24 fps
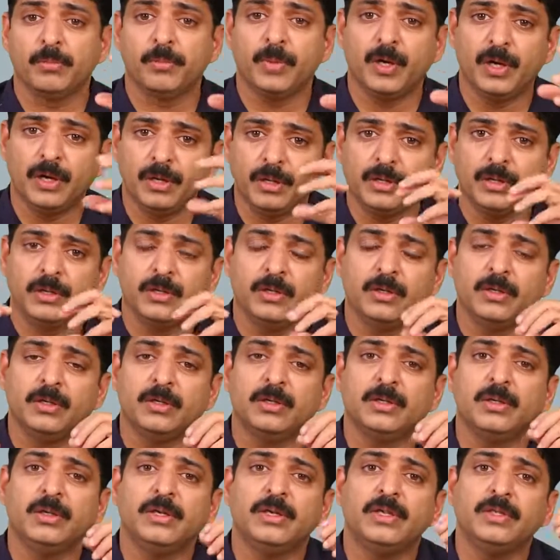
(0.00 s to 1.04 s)
But
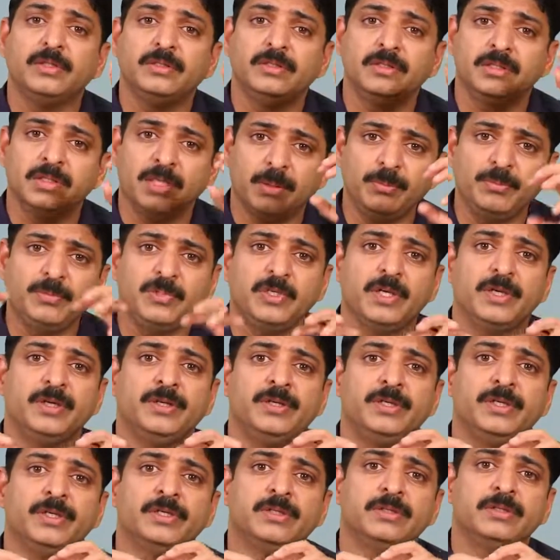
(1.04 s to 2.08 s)
in some
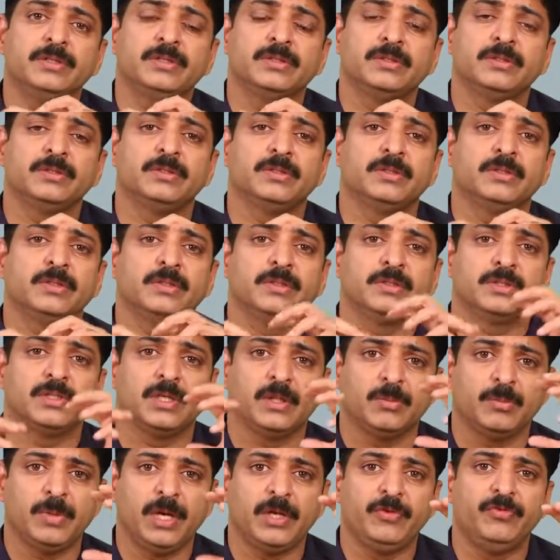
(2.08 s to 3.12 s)
centers,
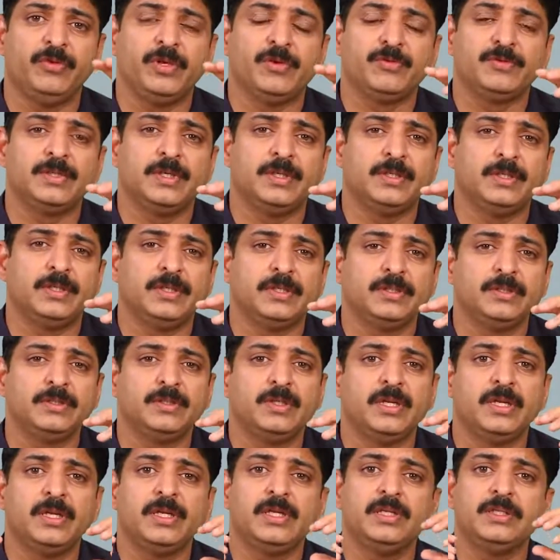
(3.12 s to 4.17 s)
some IVF centers,
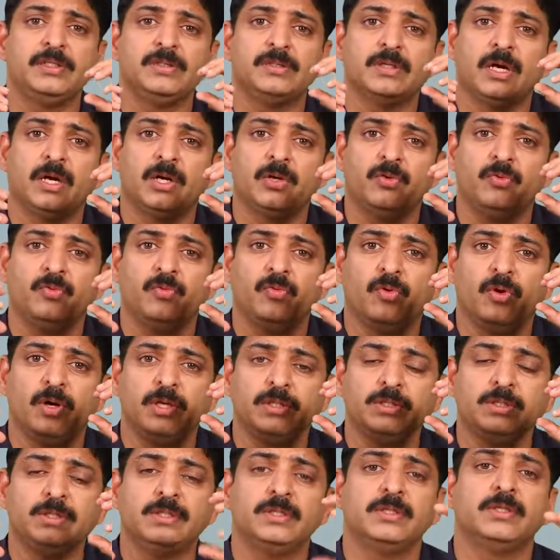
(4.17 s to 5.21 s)
there is
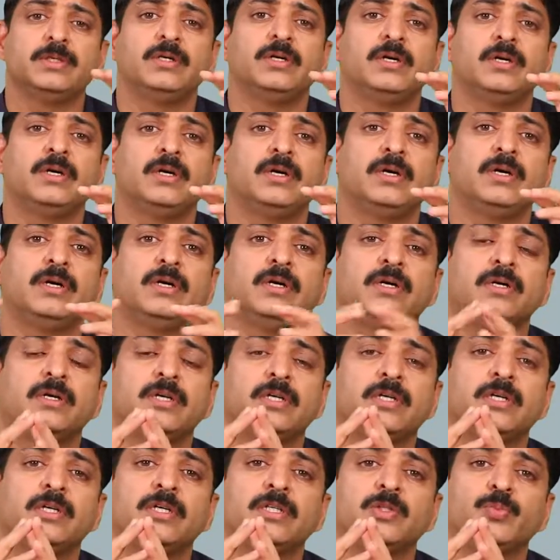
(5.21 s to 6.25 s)
advanced
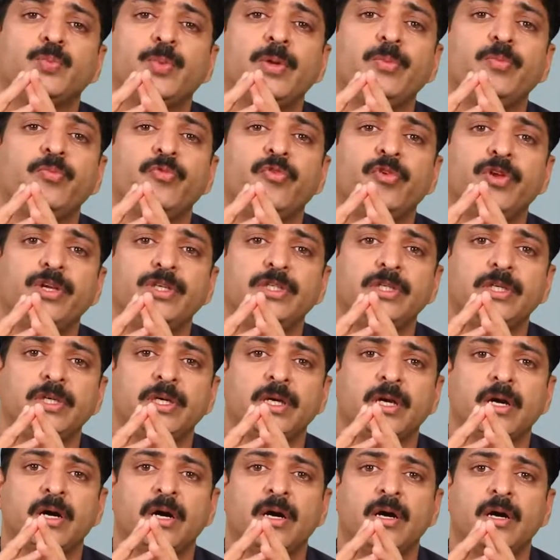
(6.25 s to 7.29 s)
sperm
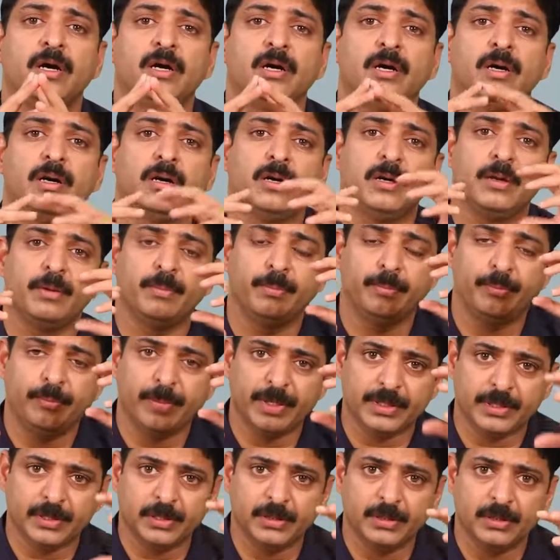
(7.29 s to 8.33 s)
freezing
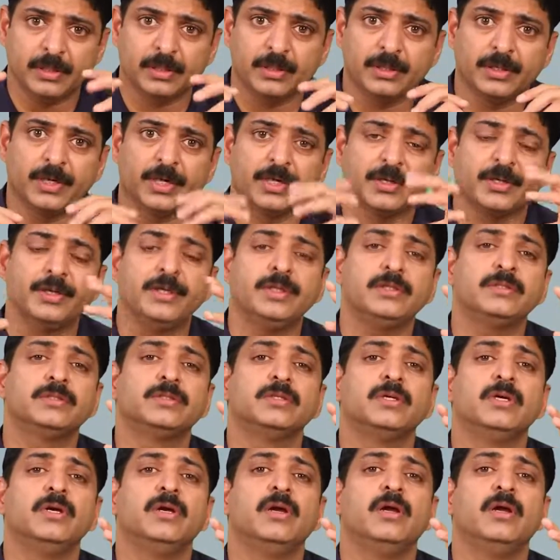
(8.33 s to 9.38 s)
method or techniques